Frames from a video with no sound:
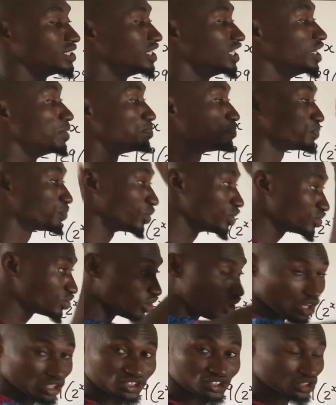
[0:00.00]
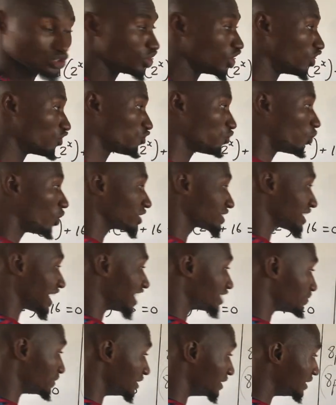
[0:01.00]
a product of what
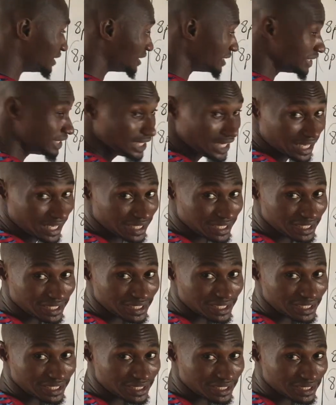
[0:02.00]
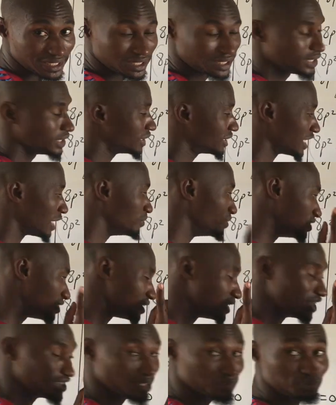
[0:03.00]
has been here, that means
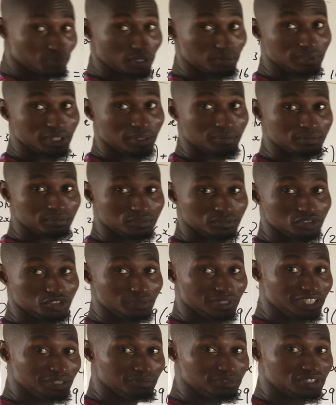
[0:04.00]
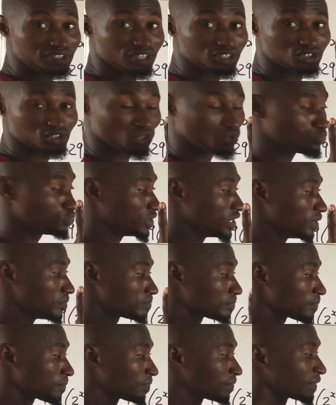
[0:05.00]
there's a problem. You made a mistake somewhere.
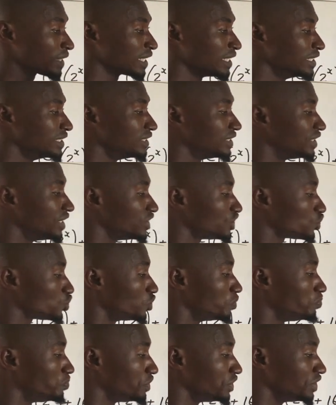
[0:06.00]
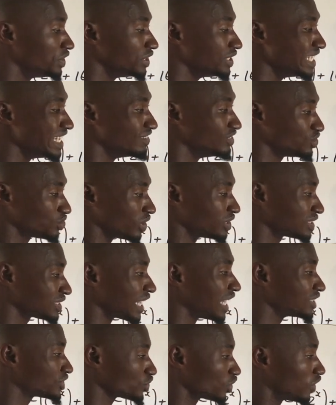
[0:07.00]
This should be a
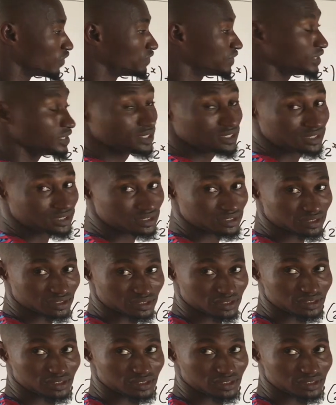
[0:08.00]
resultant of this.